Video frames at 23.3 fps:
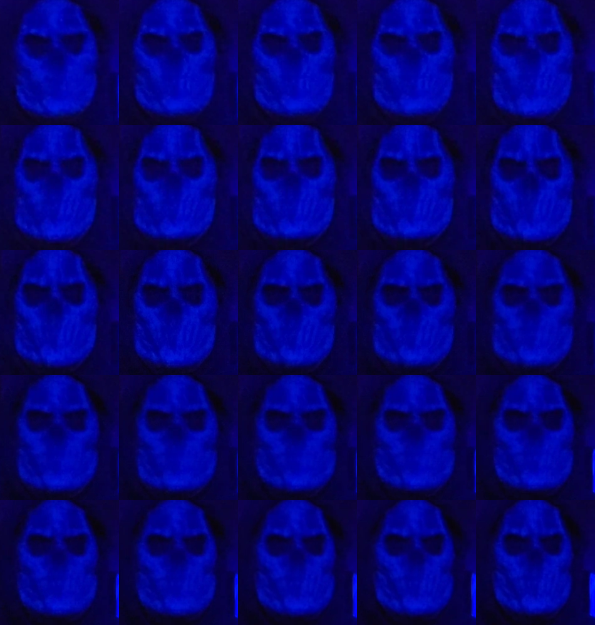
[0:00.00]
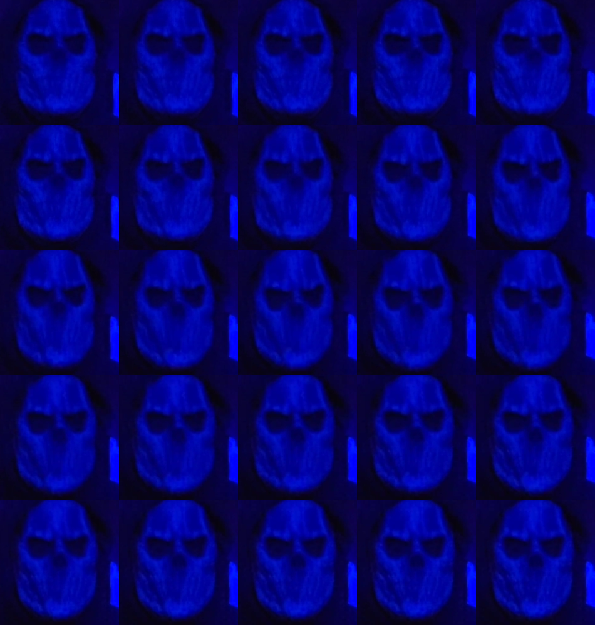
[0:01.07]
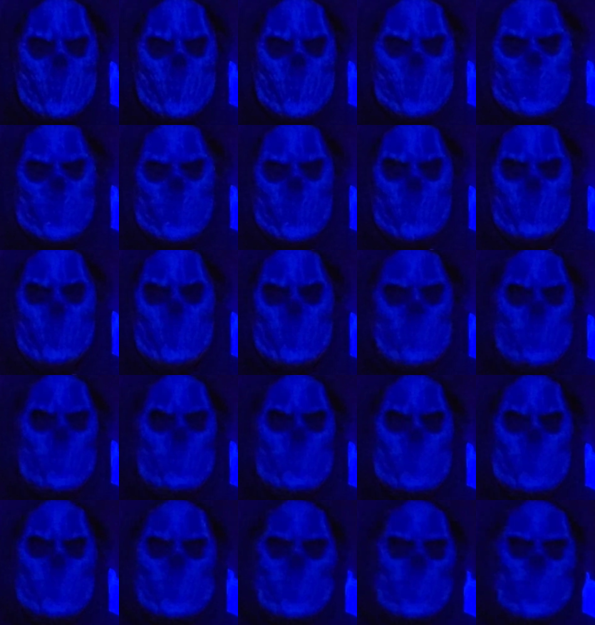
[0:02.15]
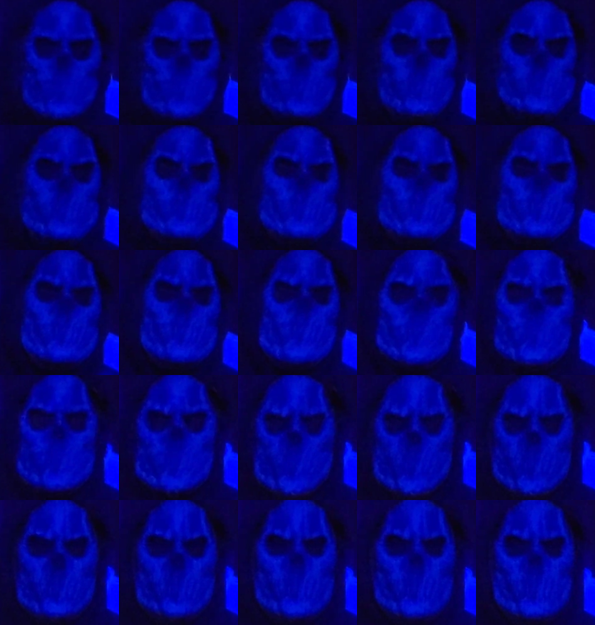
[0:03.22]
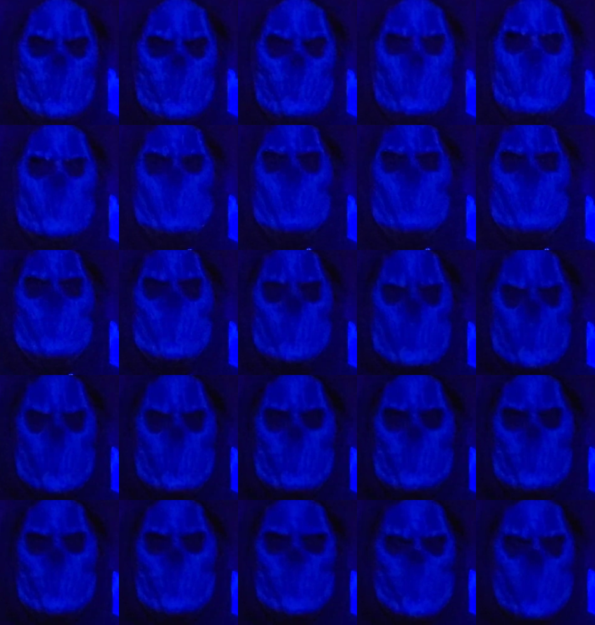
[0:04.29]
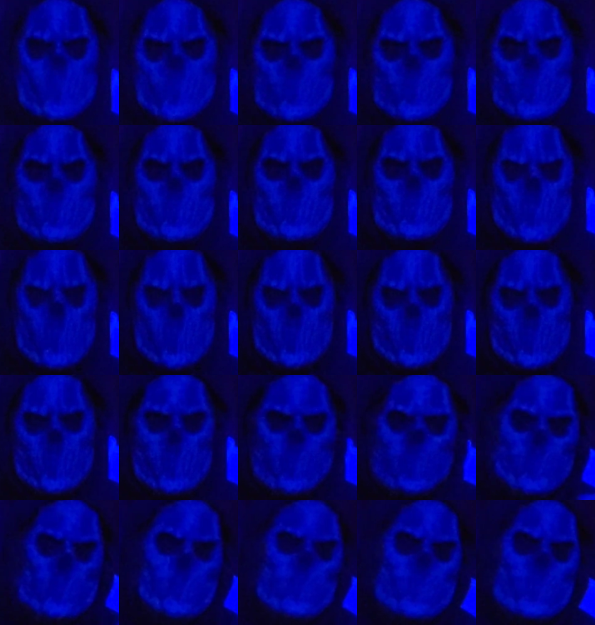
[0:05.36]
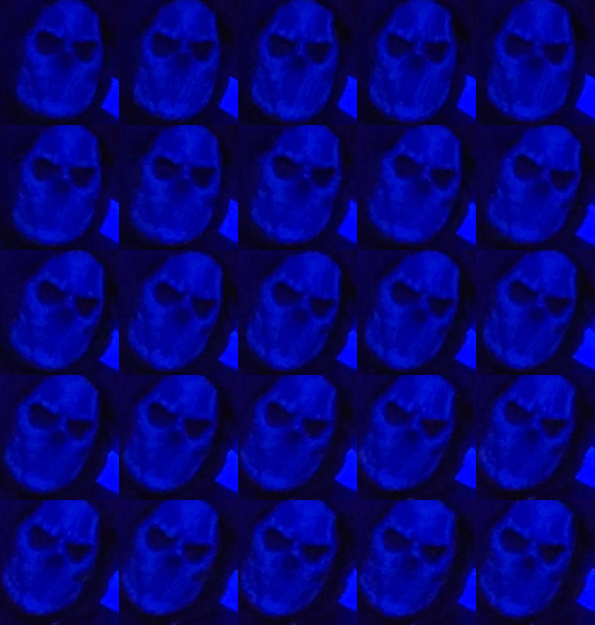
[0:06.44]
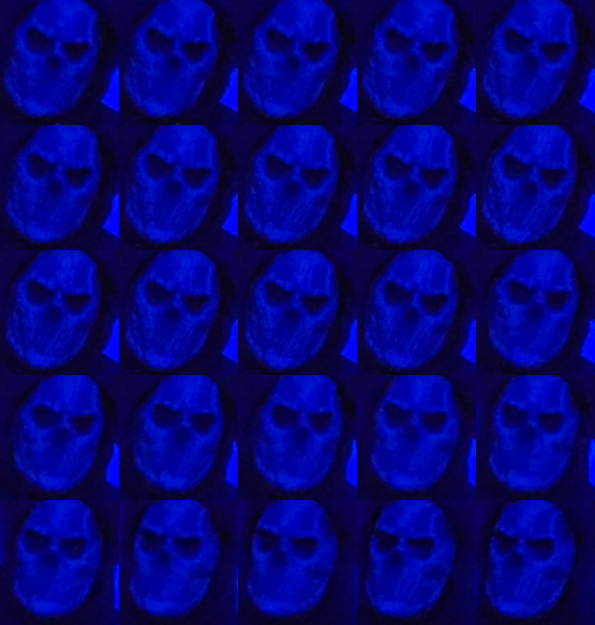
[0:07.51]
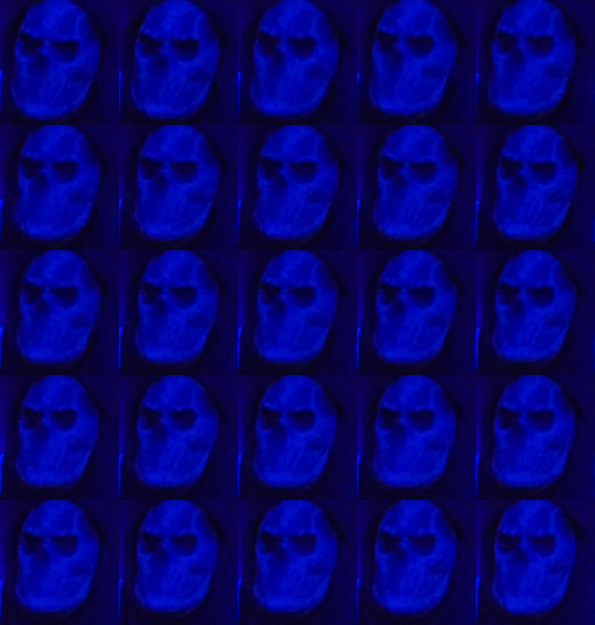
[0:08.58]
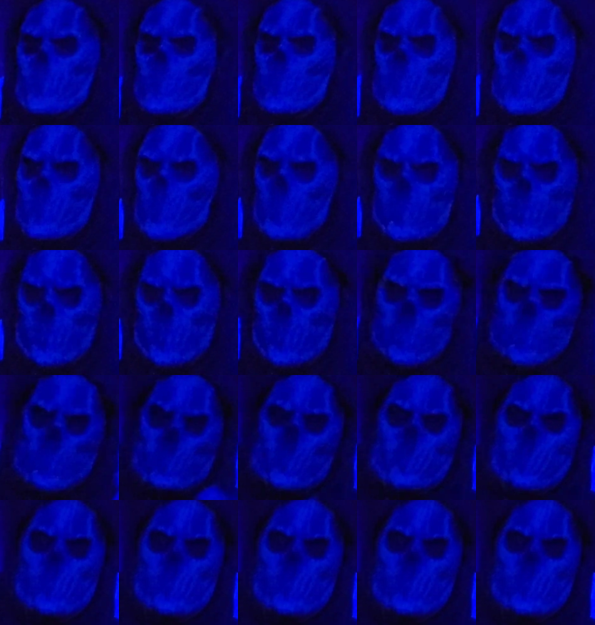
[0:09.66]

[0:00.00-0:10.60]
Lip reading: one Giants fan that didn't think that Daniel Jones was going to work his ass off, kill the recovery time, and be ready for week 1. Who really thought Daniel Jones was going to miss time?